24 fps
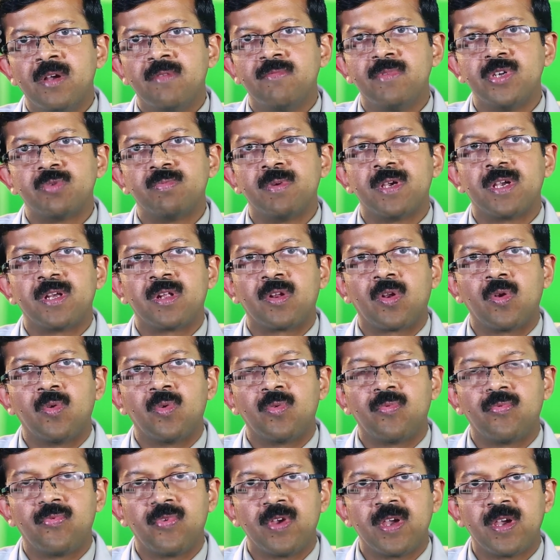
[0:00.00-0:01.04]
which may
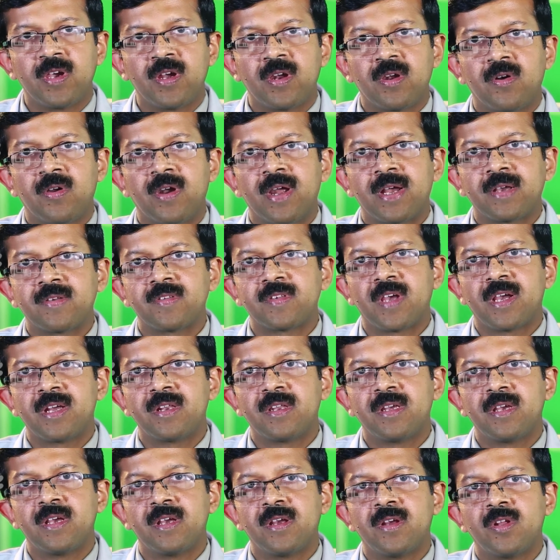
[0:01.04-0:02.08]
include fear or
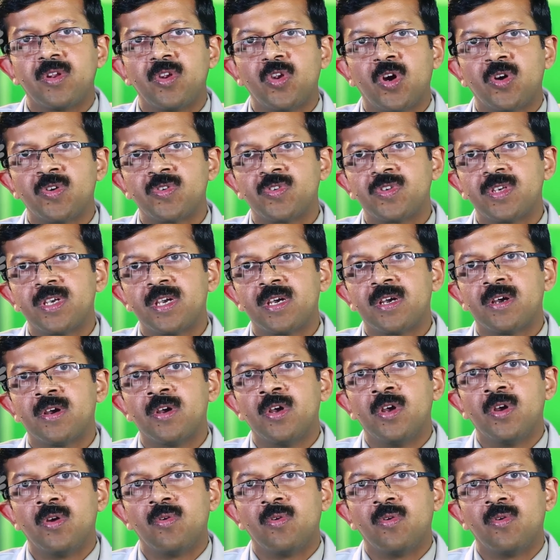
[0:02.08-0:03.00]
anxiety, nausea,